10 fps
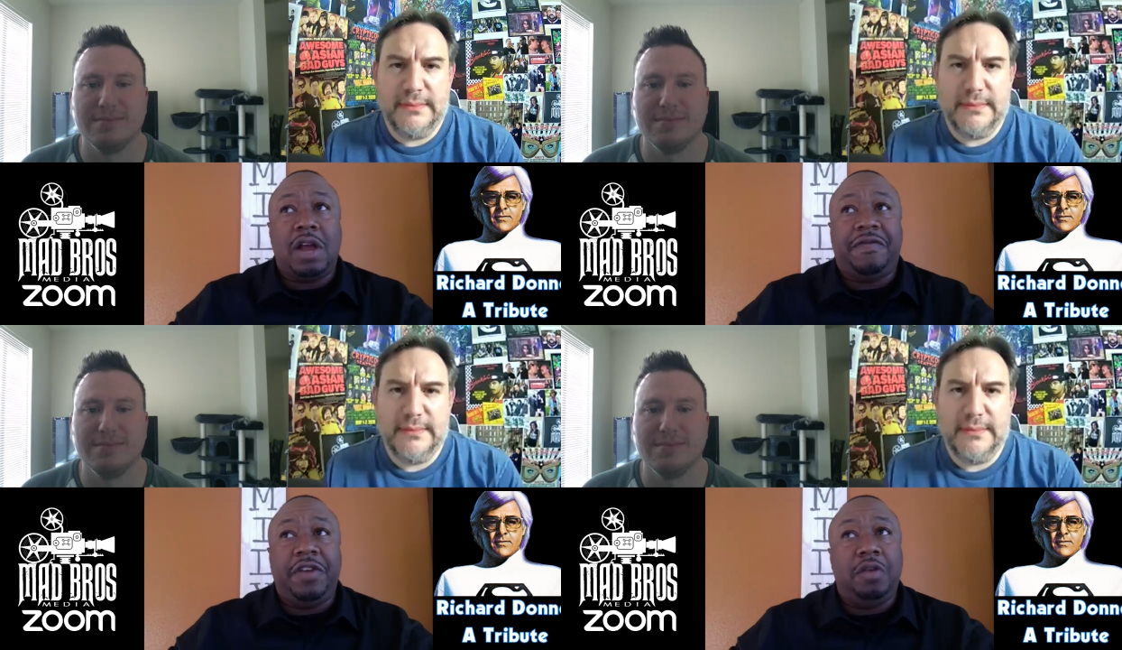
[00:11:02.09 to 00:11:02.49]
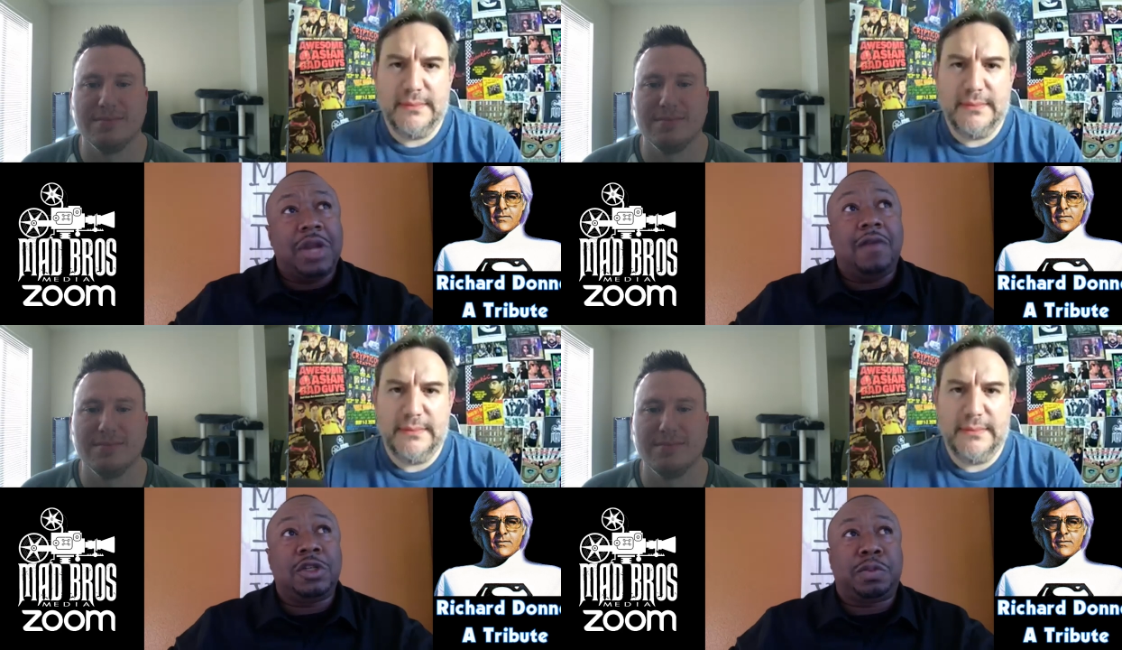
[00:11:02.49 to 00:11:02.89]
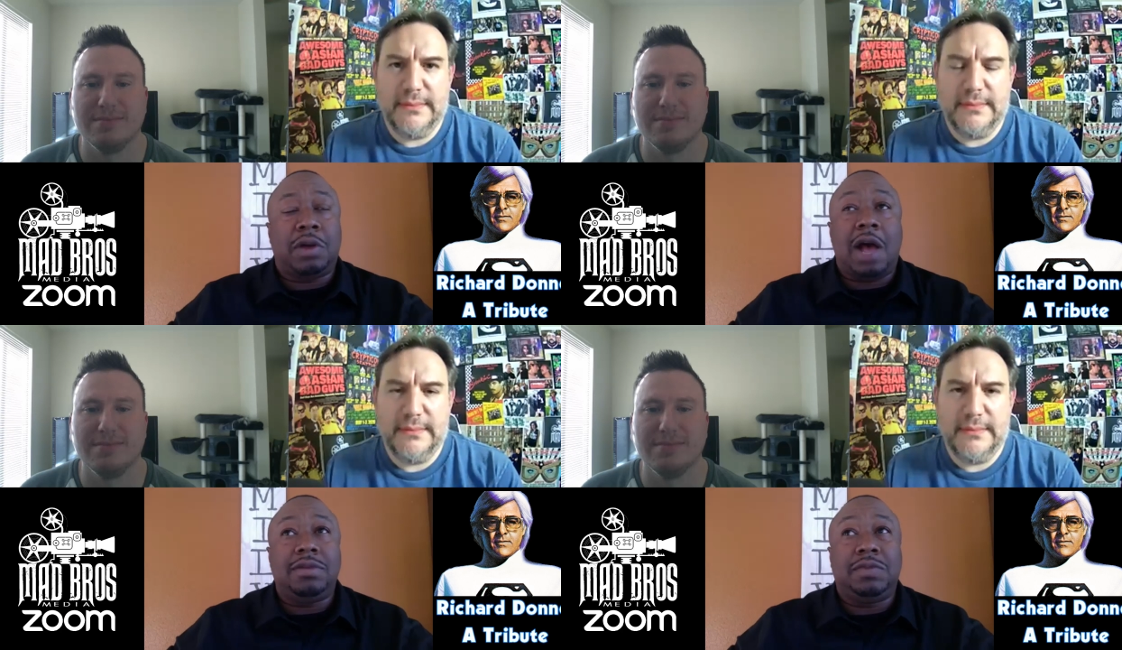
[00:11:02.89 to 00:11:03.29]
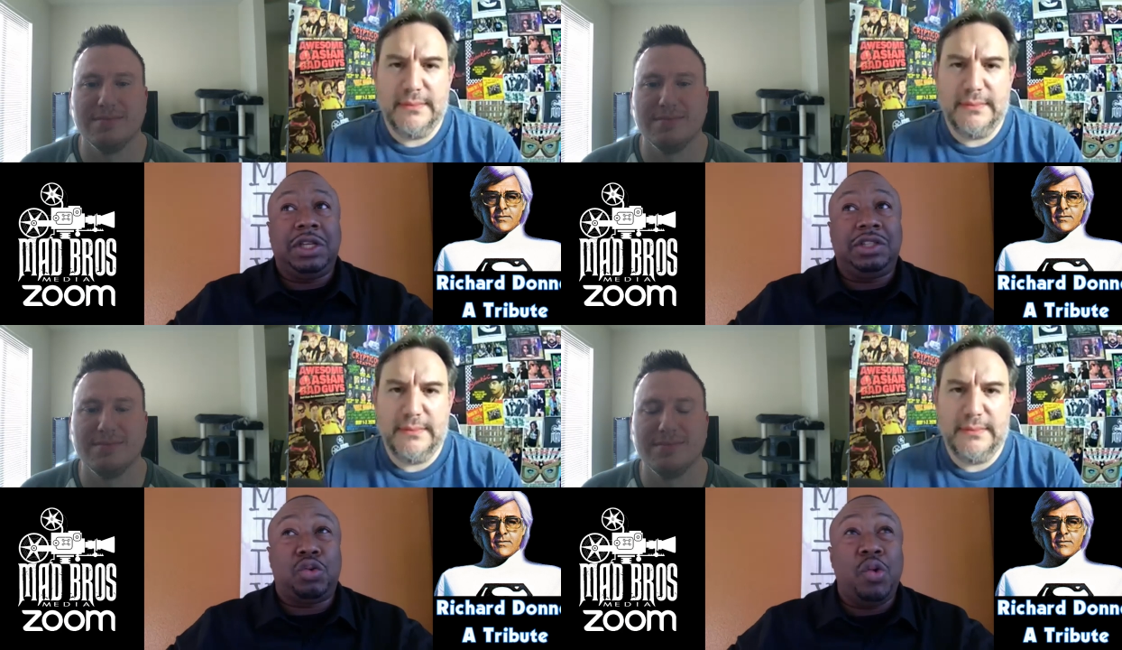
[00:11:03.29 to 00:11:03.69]
Speaker 1: I filmed, I was probably
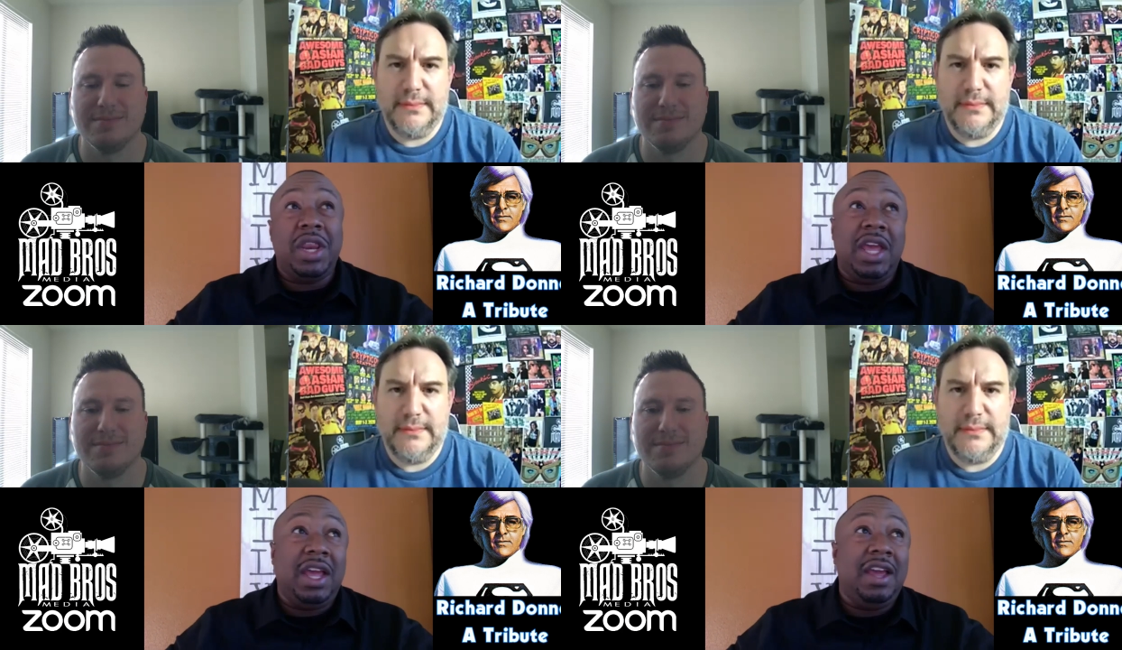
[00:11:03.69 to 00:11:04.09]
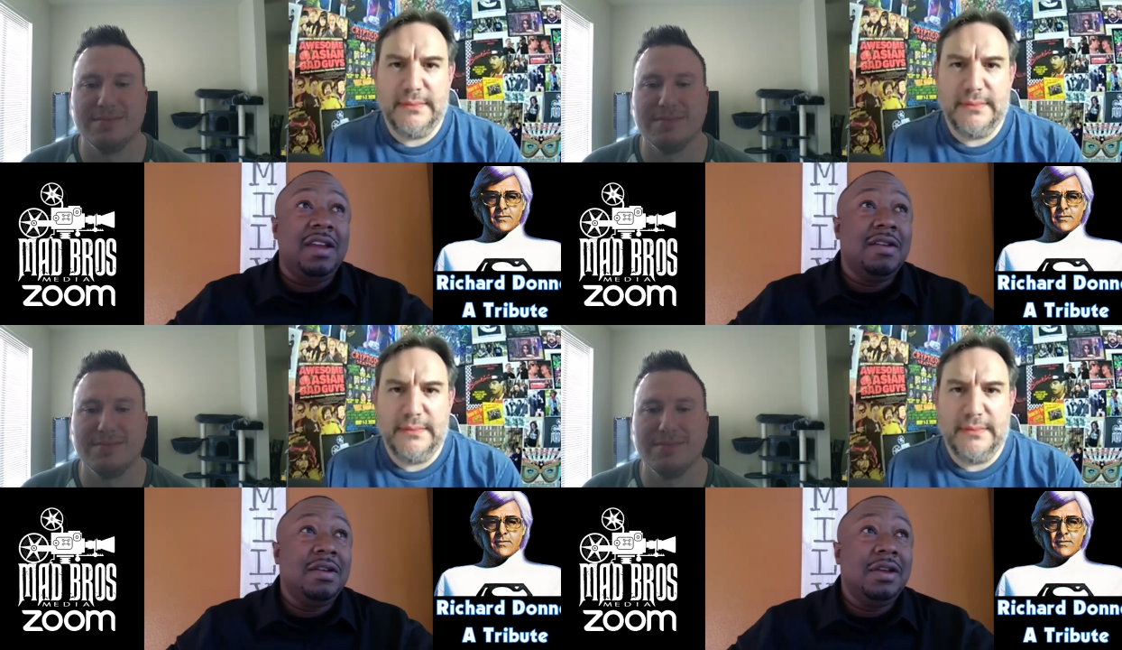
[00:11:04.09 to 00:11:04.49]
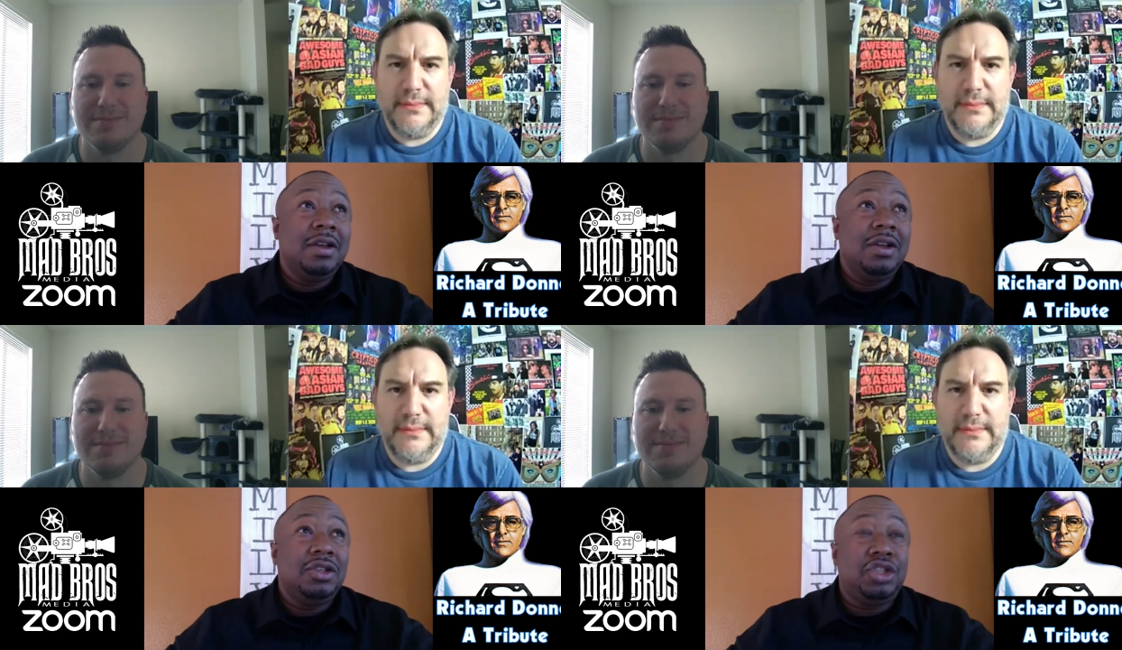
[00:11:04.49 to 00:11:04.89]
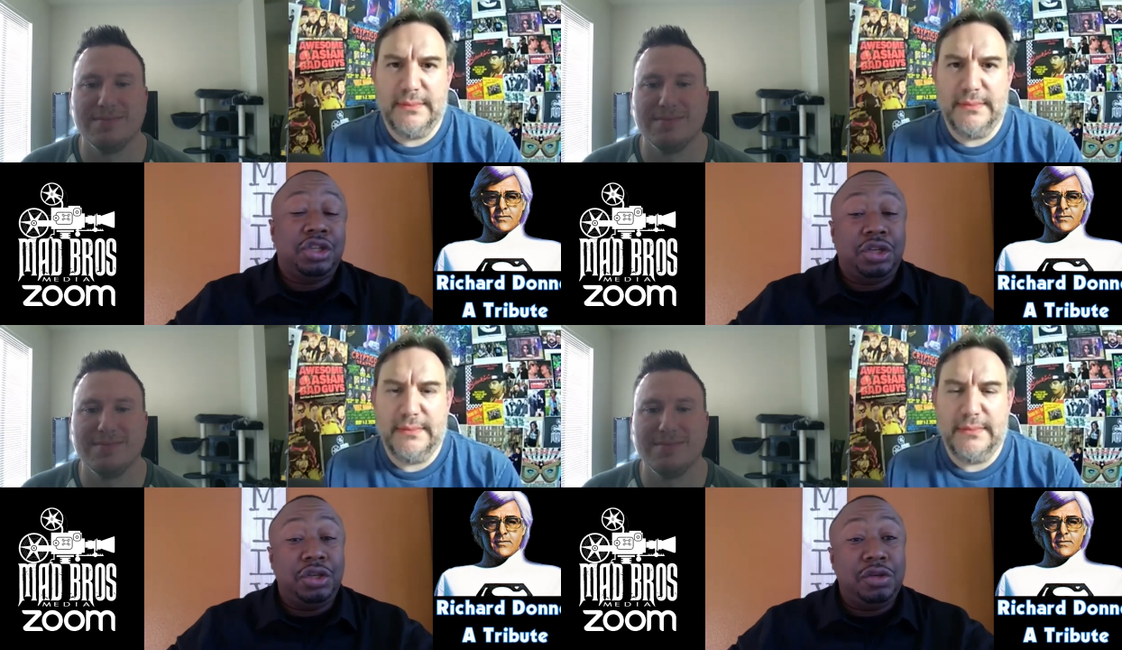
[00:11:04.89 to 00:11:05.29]

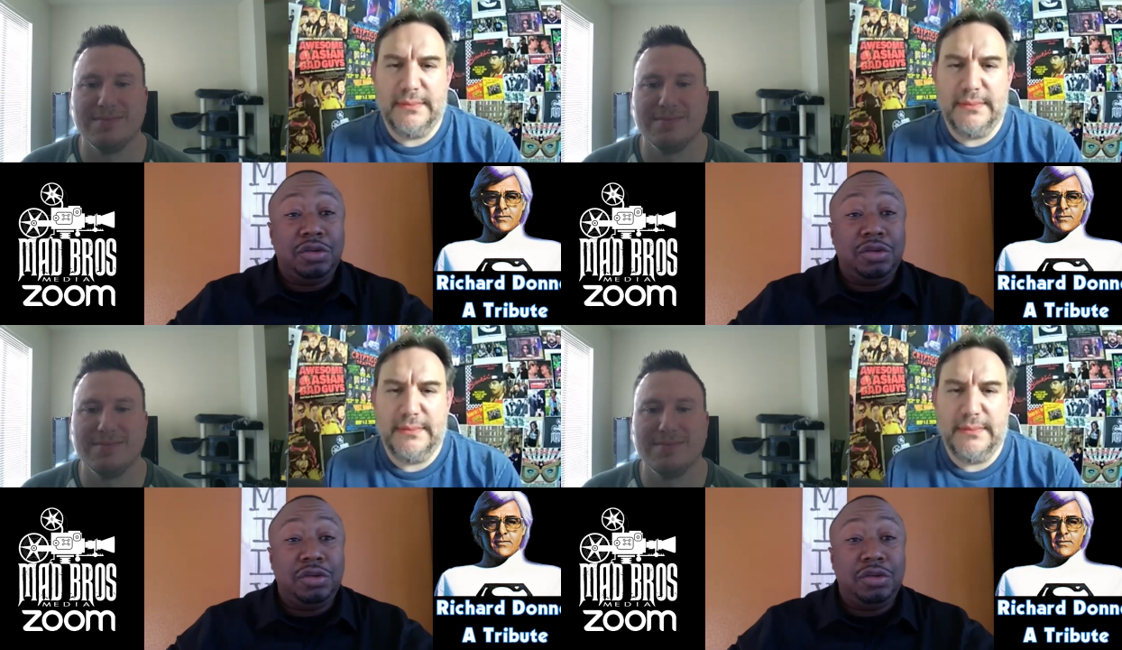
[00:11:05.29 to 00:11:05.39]
22,